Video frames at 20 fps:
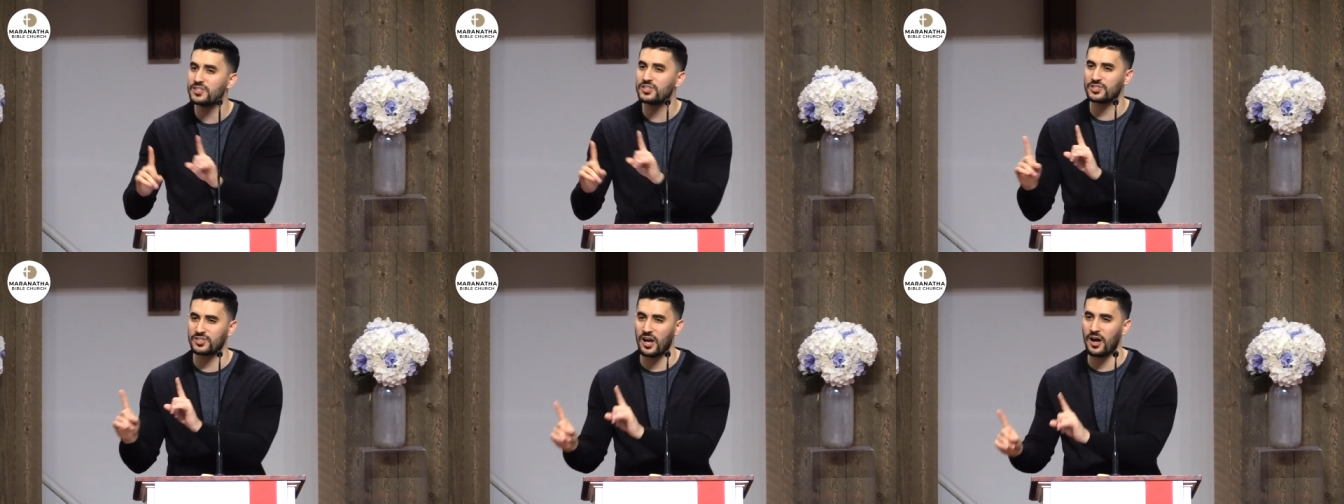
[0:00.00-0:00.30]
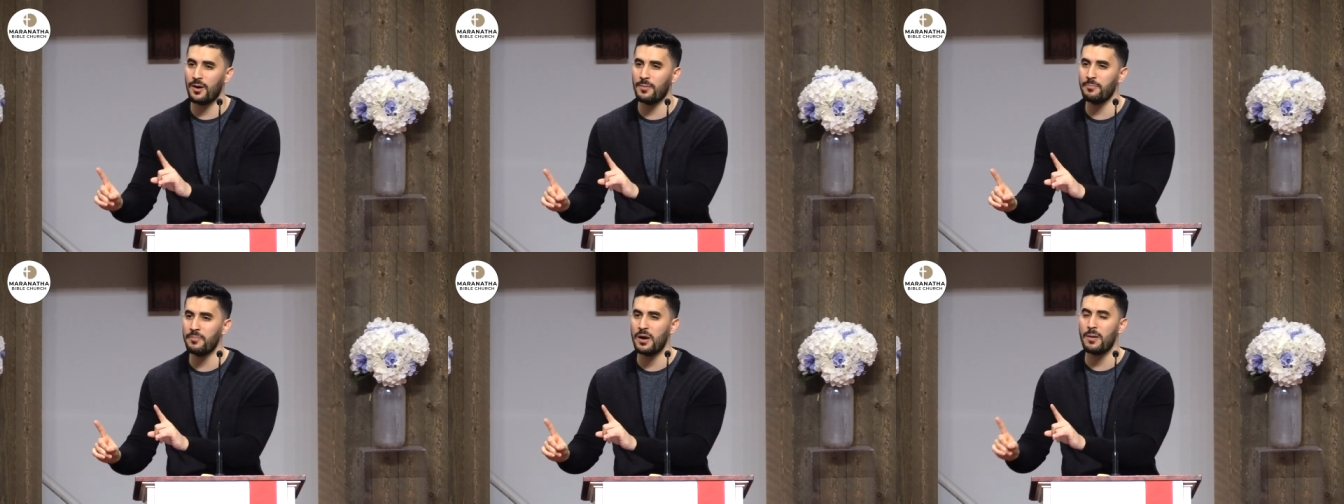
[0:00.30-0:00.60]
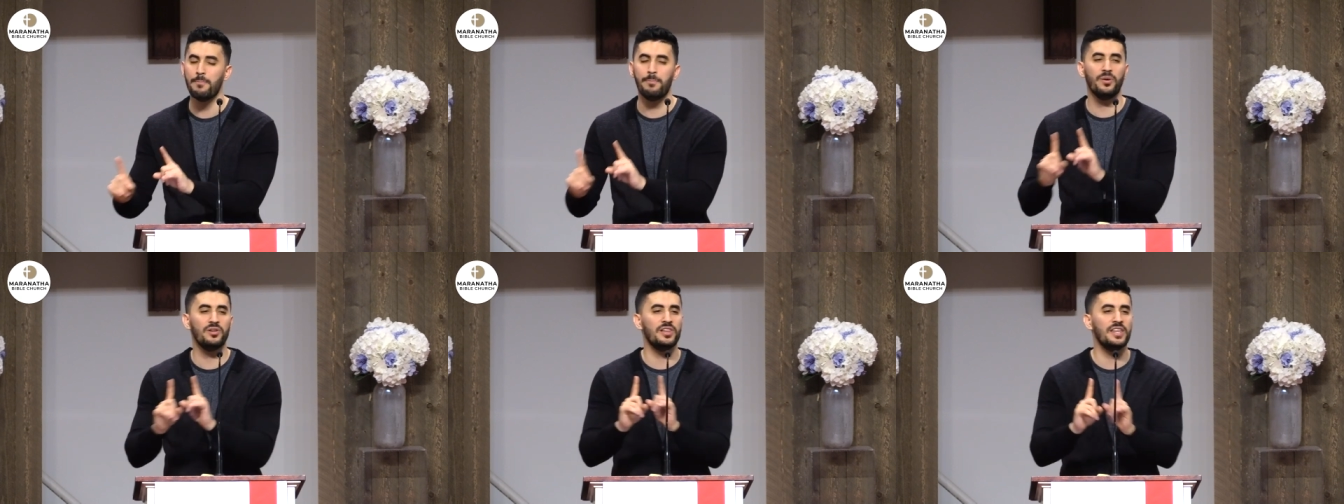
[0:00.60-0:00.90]
some
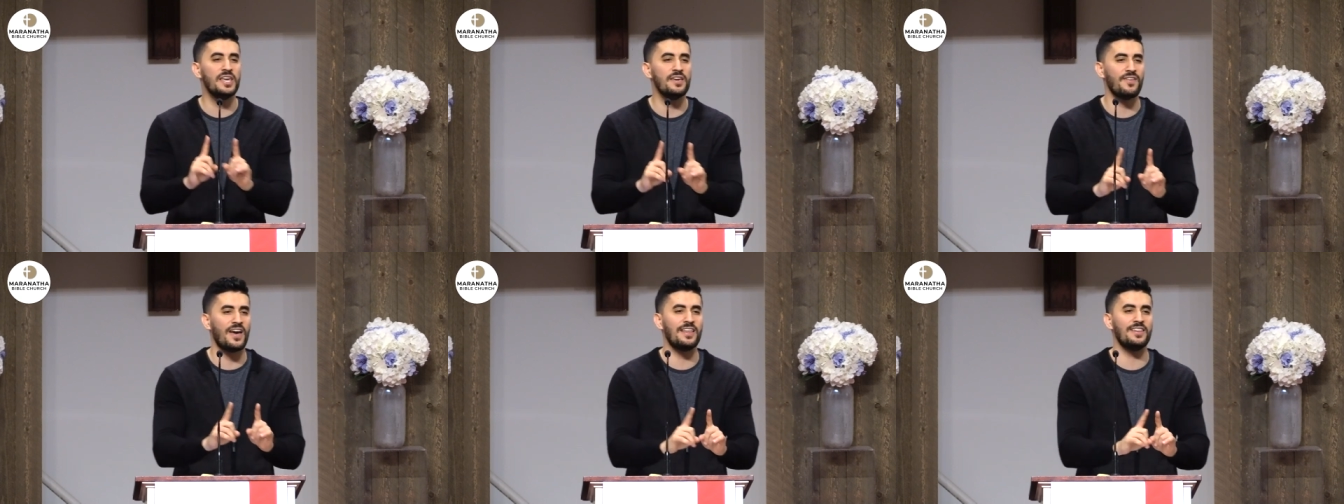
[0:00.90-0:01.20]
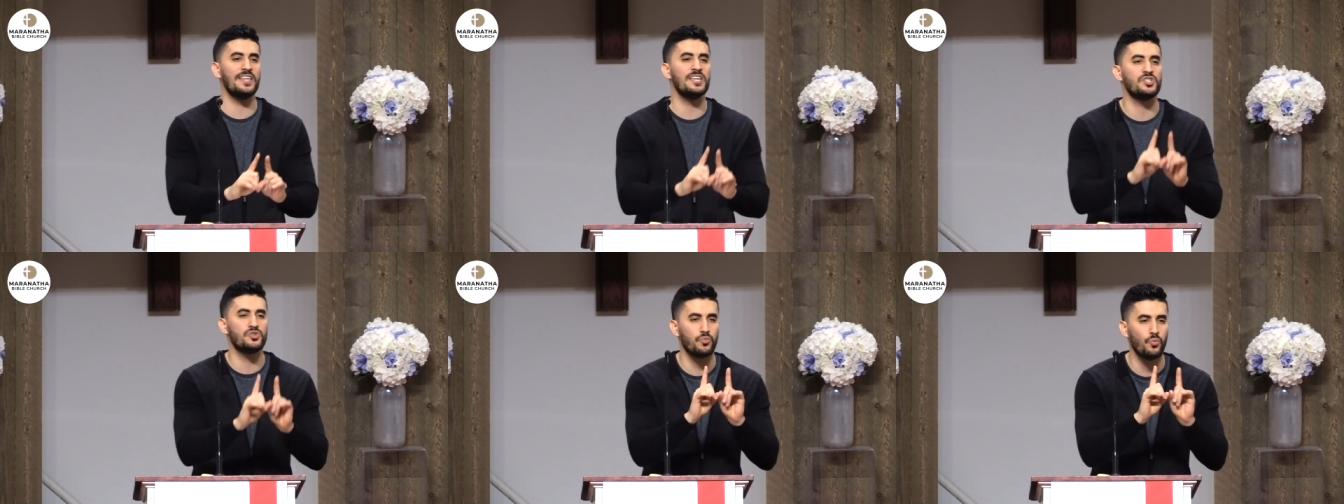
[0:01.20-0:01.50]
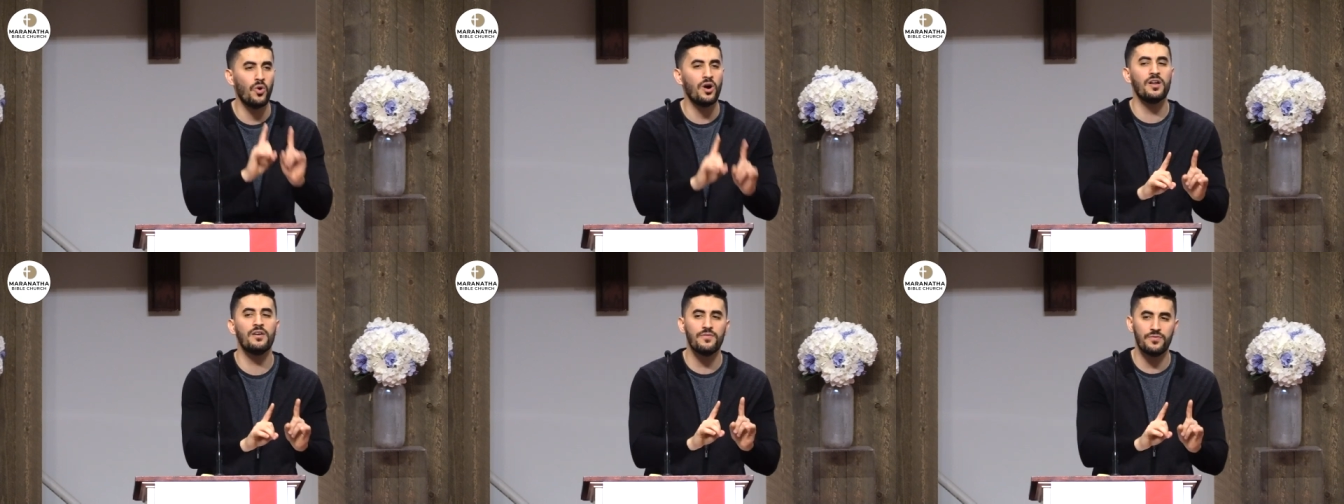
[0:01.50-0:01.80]
believe at least
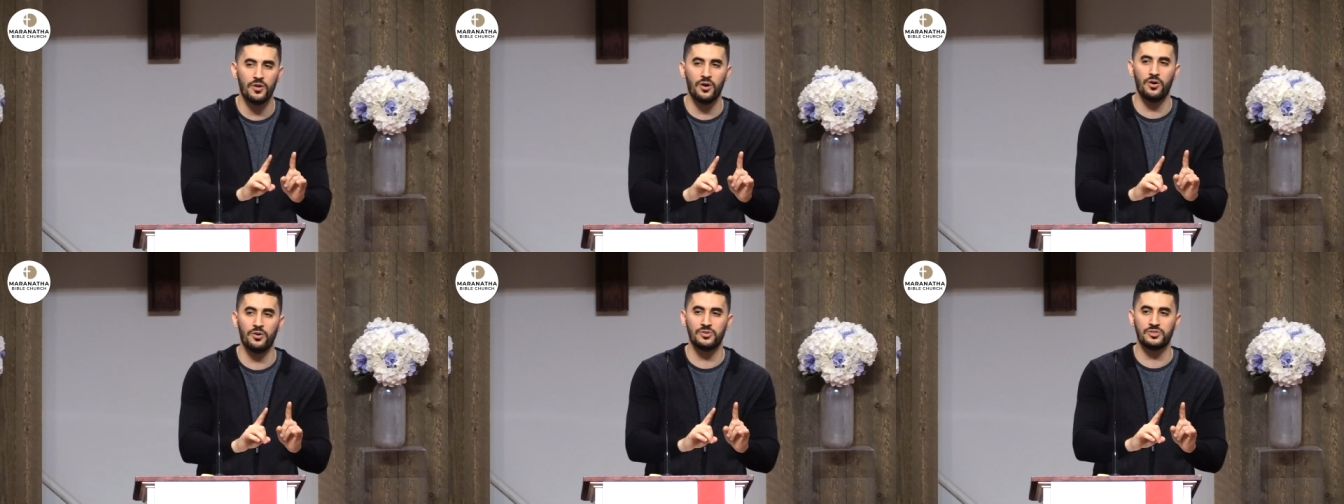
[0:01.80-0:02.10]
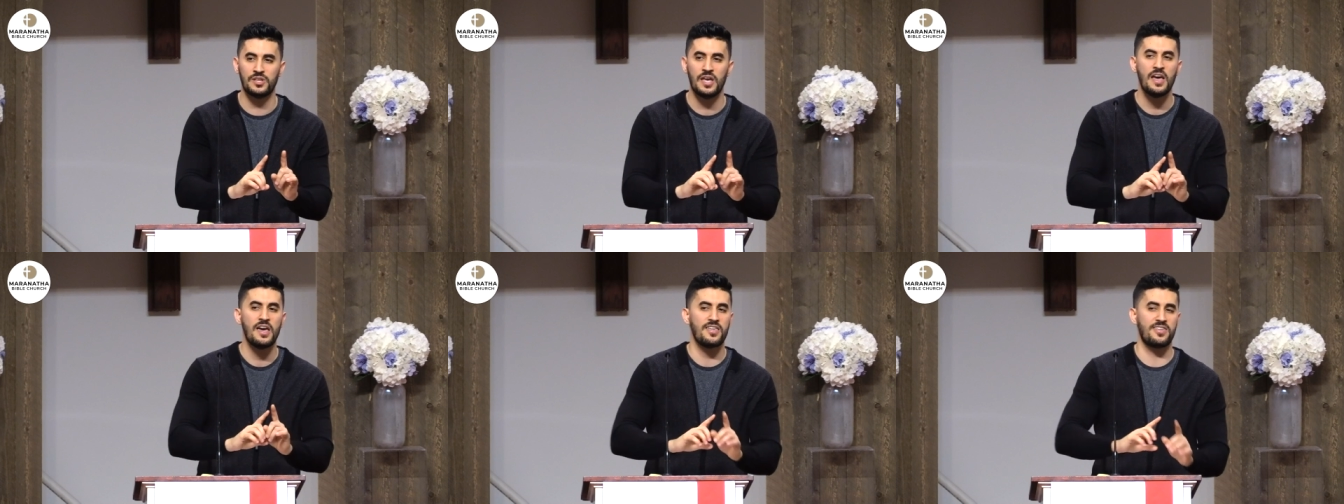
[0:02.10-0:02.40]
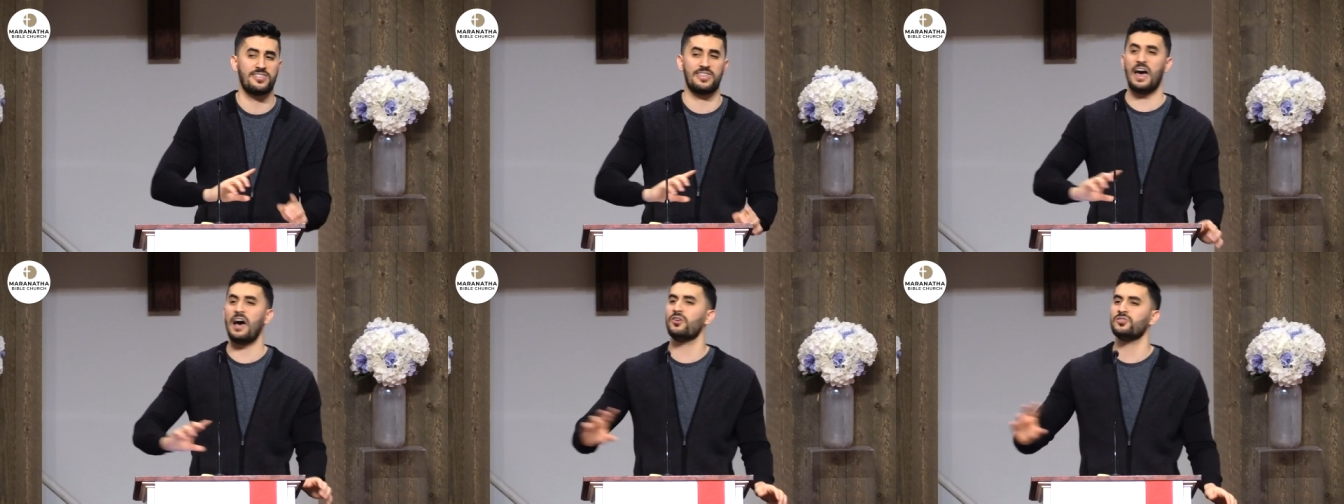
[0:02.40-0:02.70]
one of those
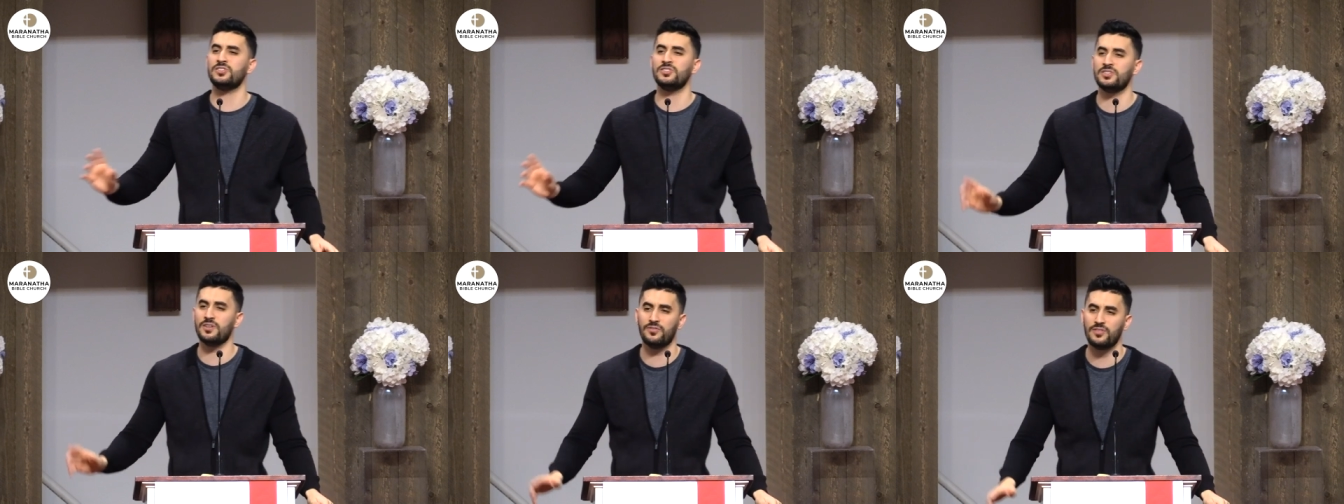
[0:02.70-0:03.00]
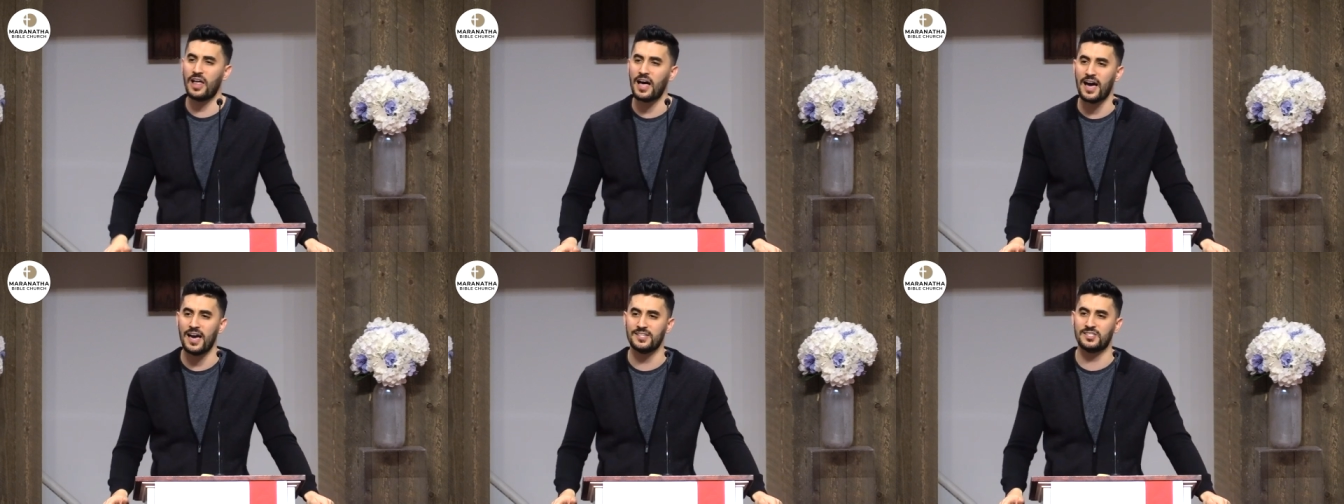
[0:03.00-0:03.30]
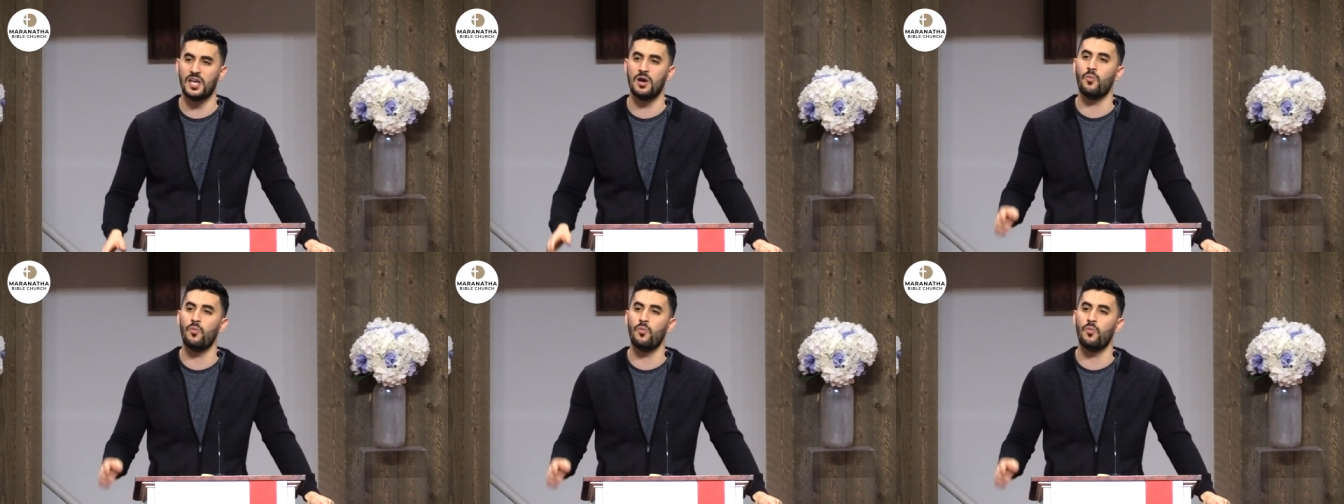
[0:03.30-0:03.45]
thousands of lies.